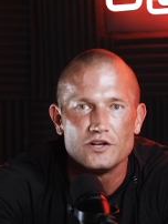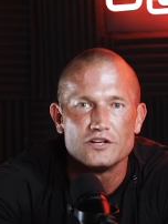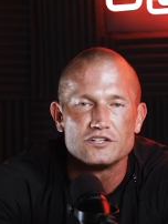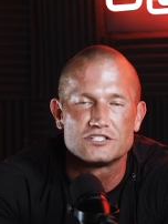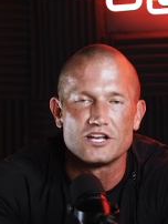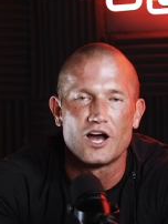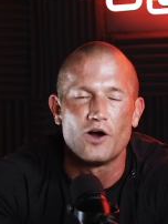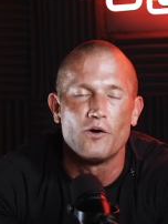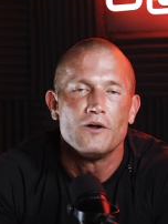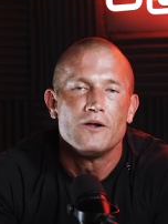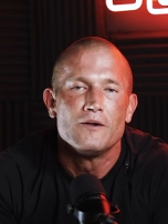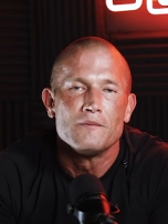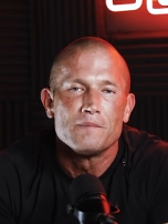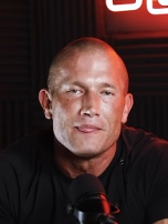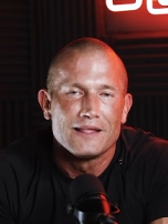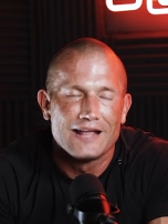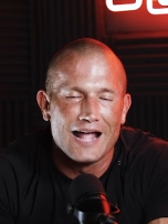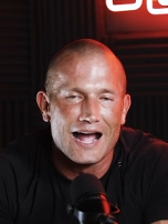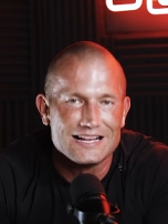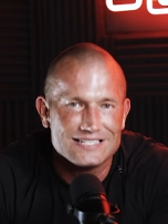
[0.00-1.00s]
So,
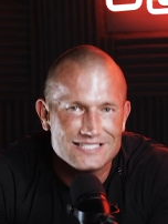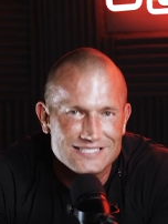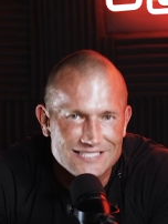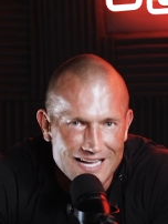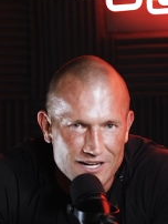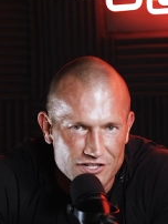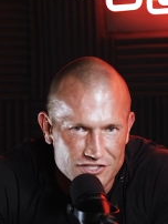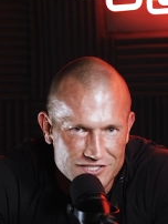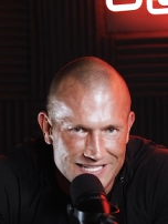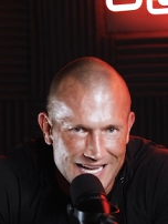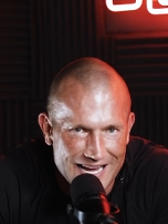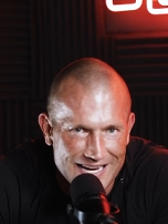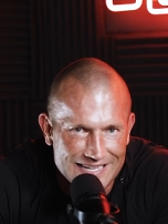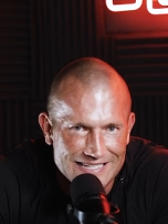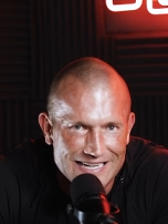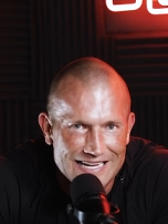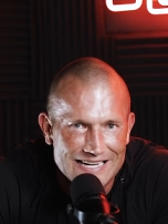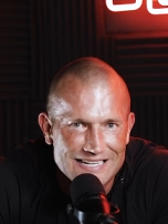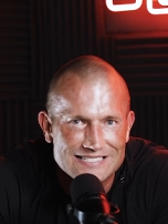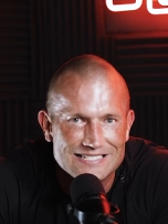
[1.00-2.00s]
guys, sales
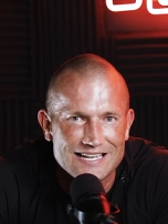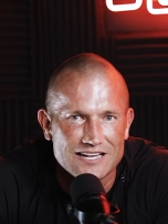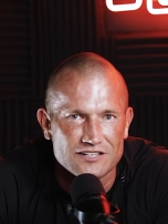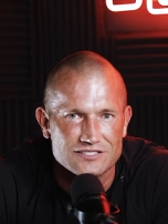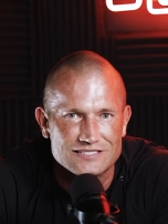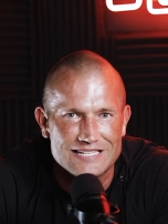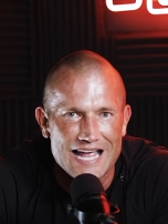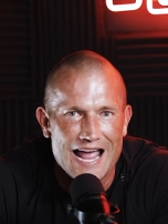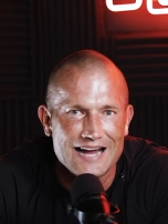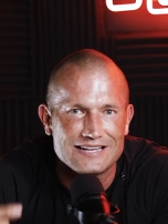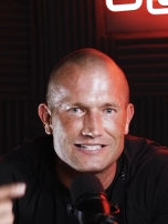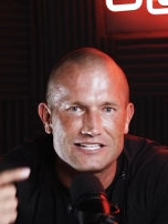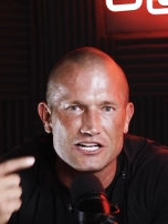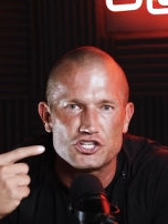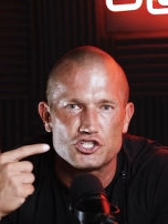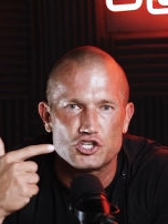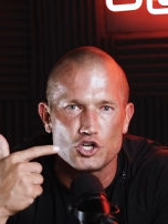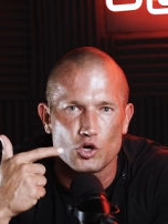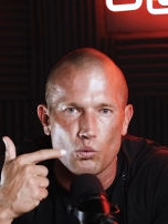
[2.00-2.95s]
technique, sales tactics,